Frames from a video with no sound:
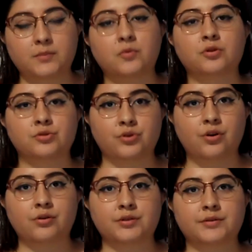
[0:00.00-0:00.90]
more
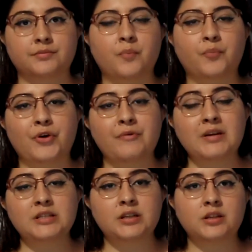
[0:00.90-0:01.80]
drugs,
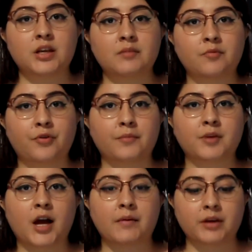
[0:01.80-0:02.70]
preventing them from
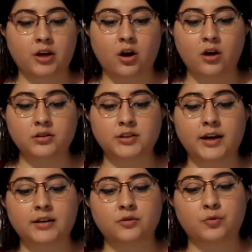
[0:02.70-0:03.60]
having
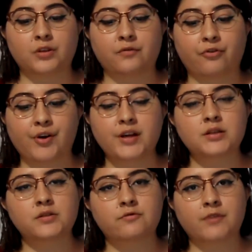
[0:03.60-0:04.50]
contact with friends,
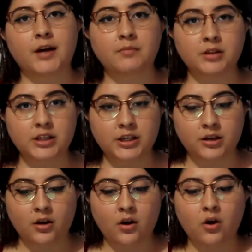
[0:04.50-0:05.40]
family,
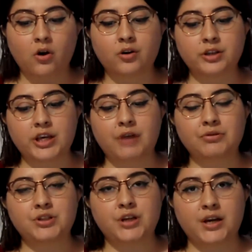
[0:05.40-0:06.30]
or the
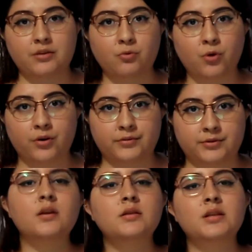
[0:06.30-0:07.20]
outside world.
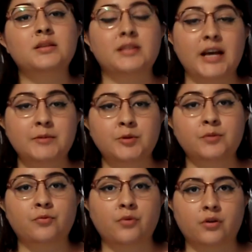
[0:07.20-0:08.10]
The types of
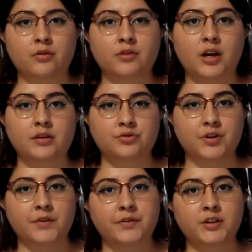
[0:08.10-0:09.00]
work that a
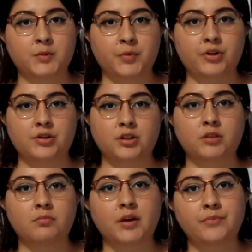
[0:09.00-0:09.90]
trafficked person
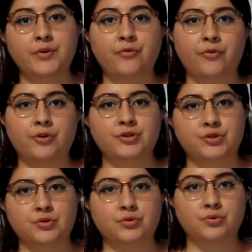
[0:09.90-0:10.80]
may be forced to
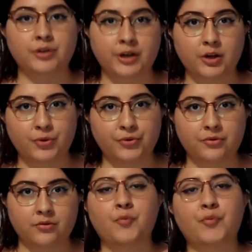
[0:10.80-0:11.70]
do include
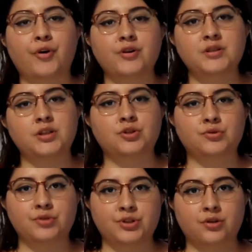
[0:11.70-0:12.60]

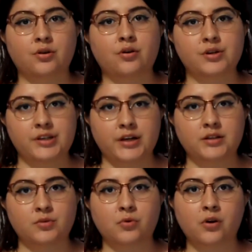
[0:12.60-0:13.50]
prostitution or sex
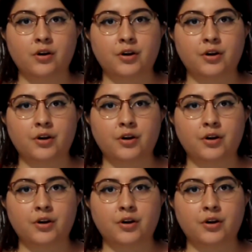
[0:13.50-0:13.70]
work,